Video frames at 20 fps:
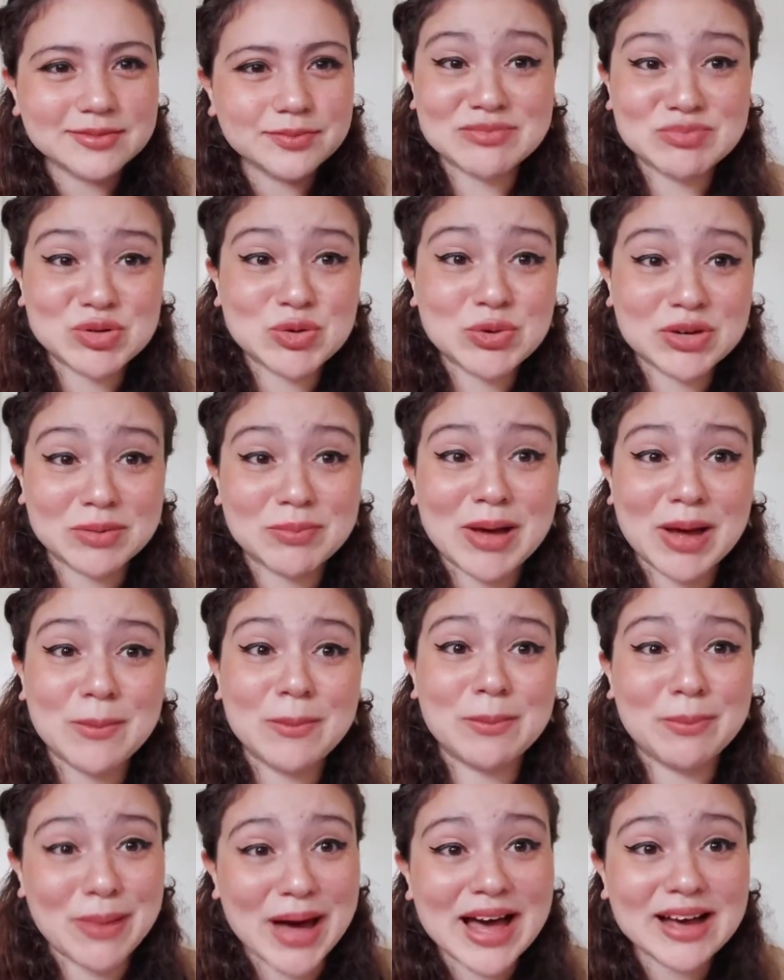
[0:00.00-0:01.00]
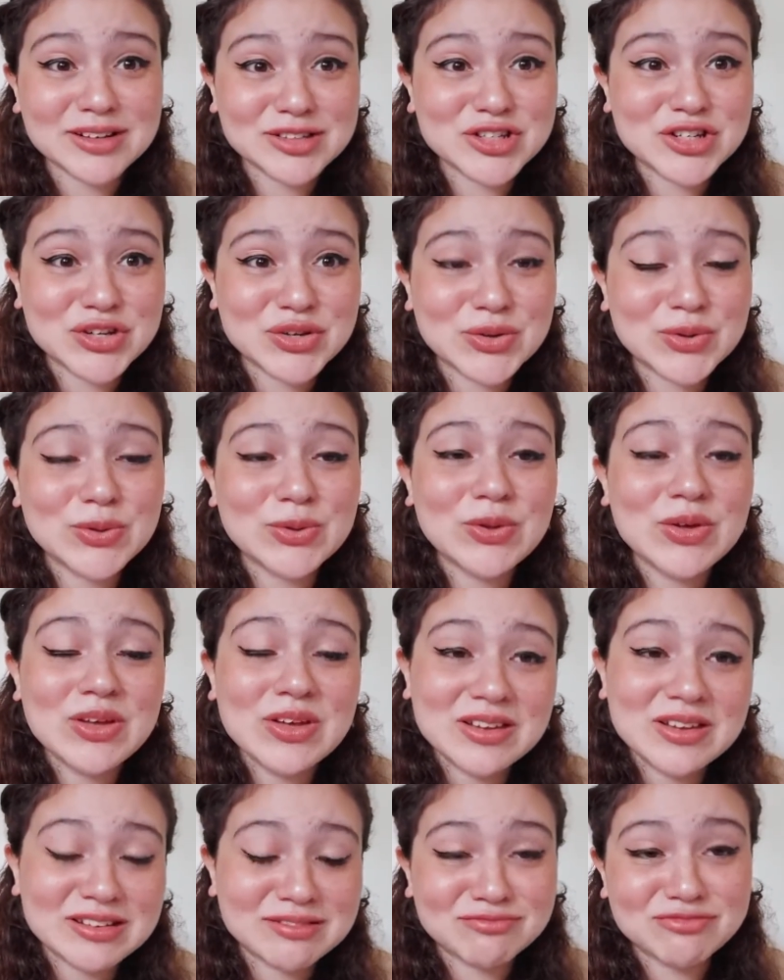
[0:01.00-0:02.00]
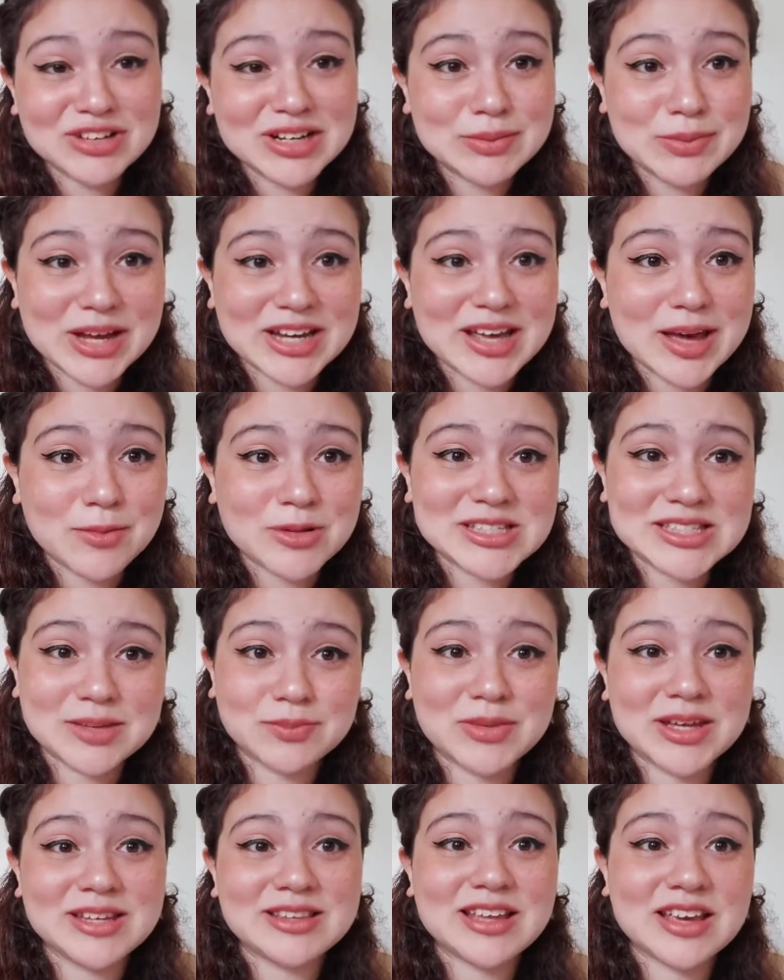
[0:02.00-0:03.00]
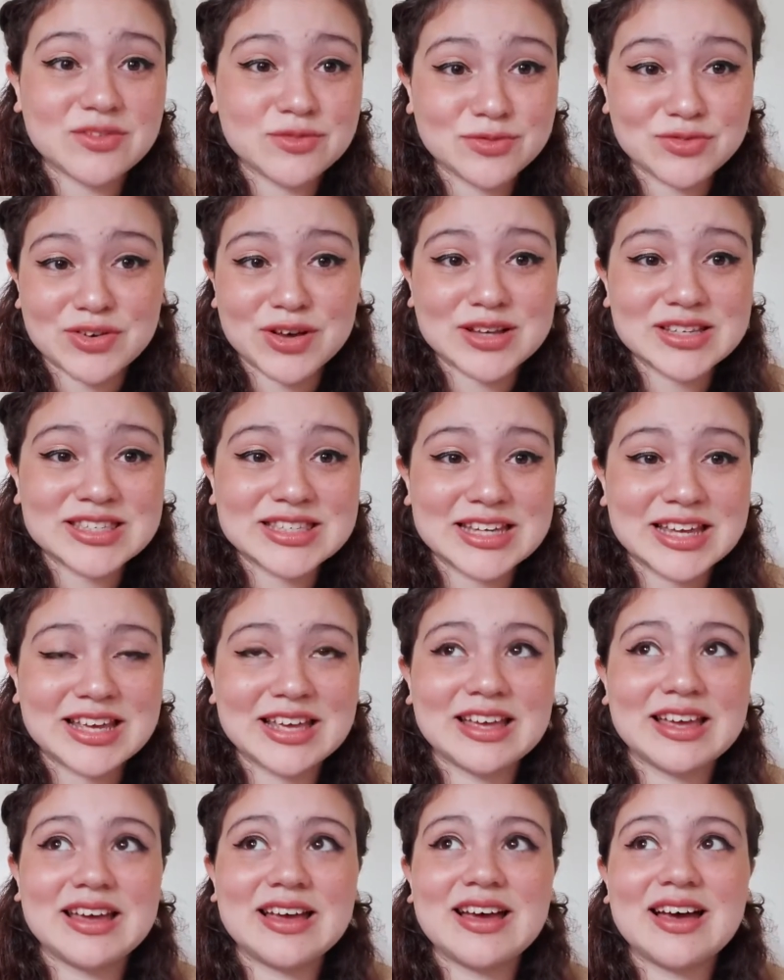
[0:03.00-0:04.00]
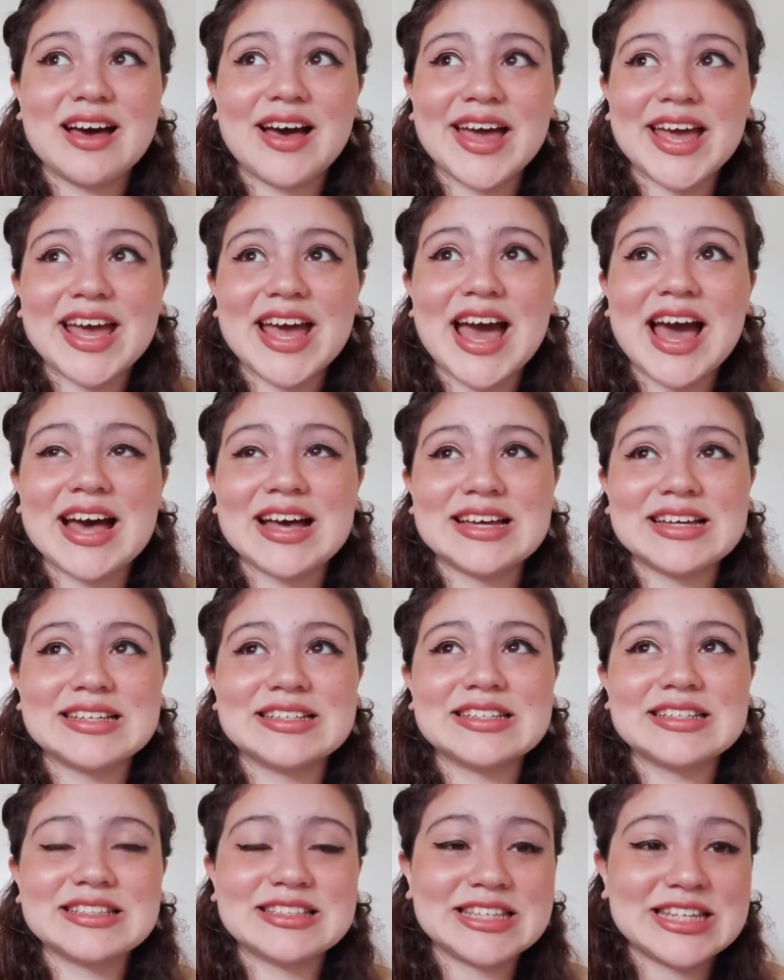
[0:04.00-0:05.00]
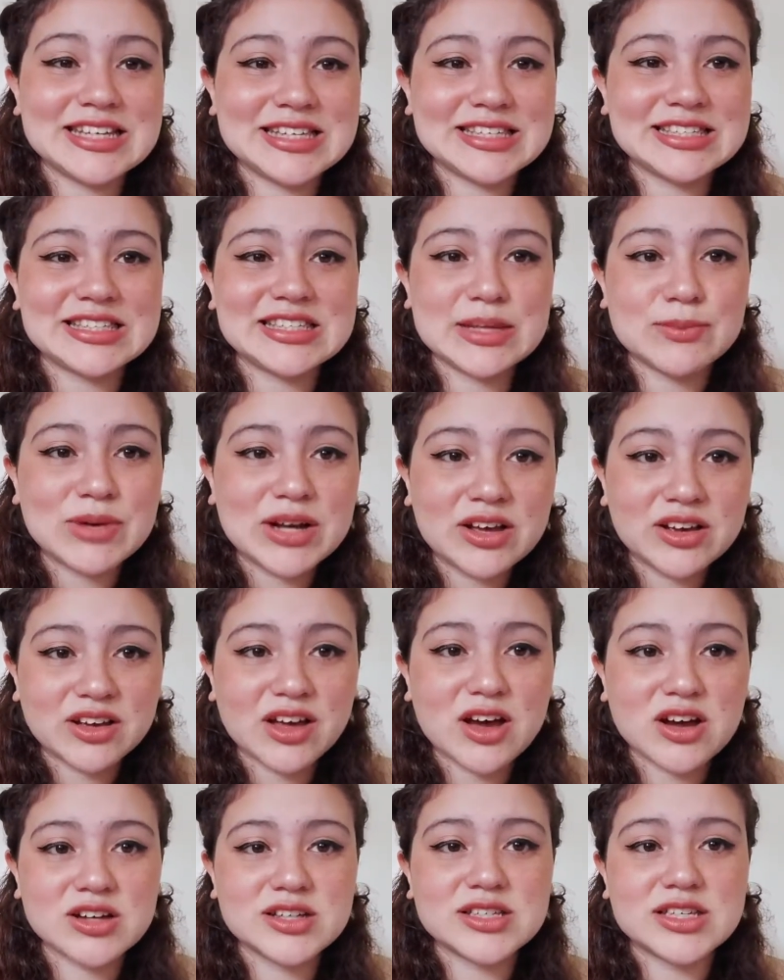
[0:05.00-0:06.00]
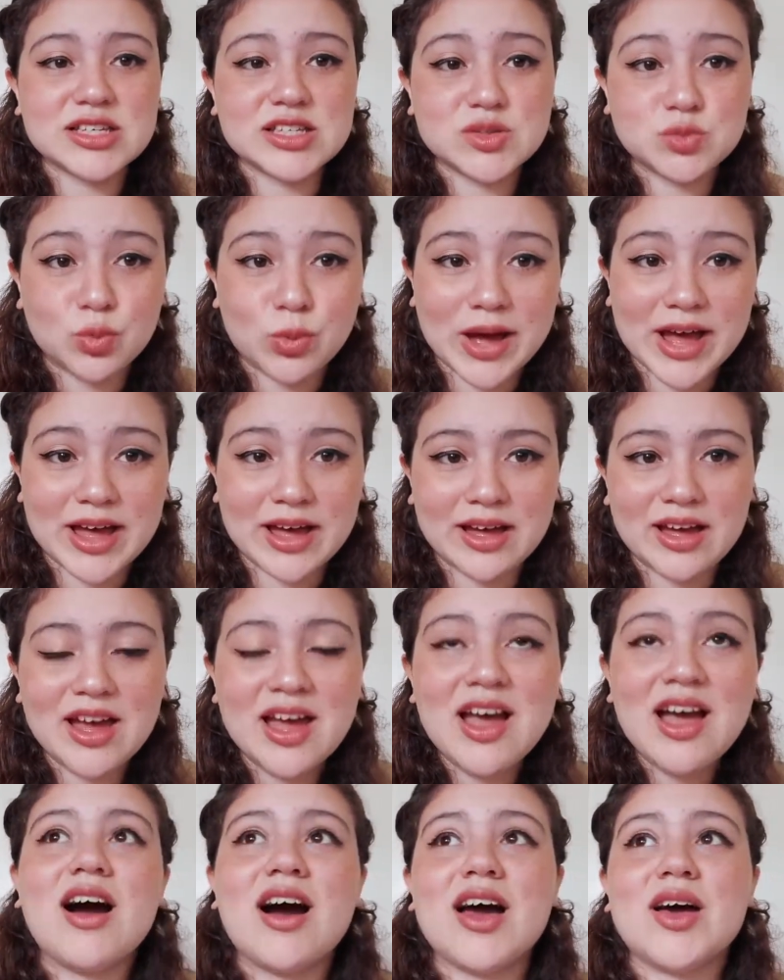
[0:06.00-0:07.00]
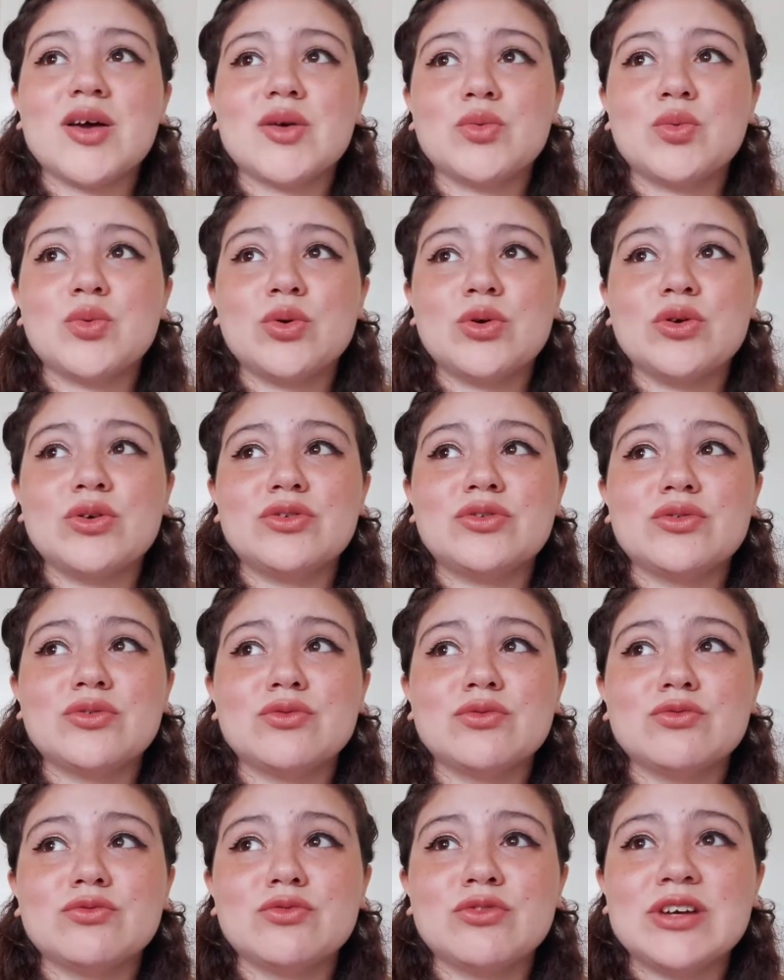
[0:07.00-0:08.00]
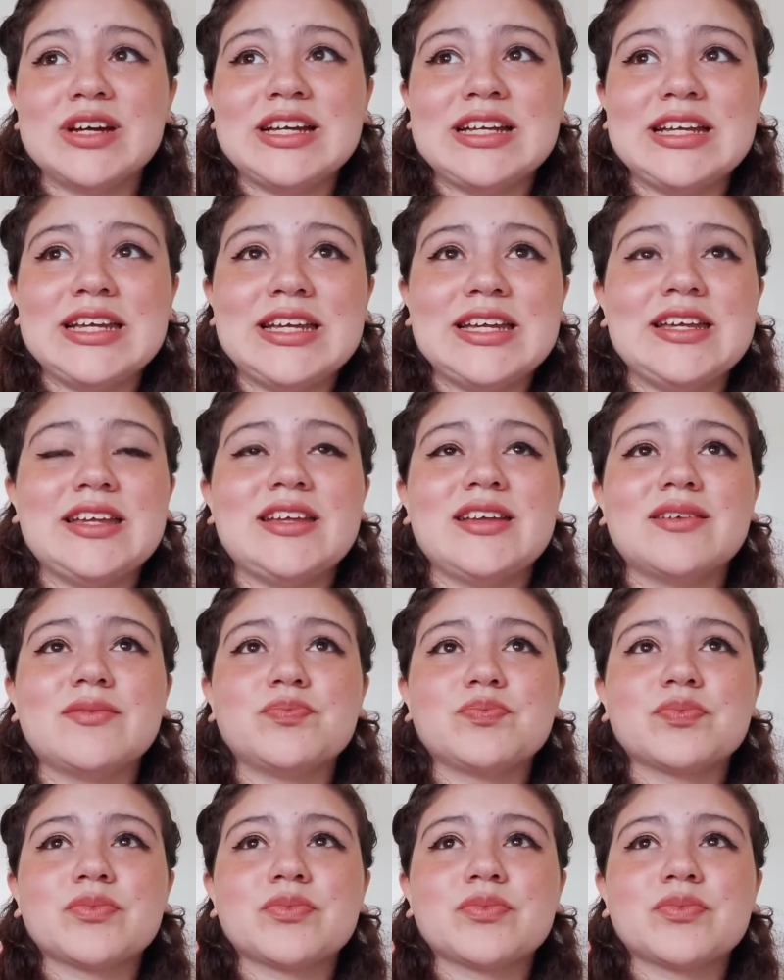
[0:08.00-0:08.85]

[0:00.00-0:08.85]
I'm talking about back to really bad habits. I mean that in first year I had these similar occurrences where I would really,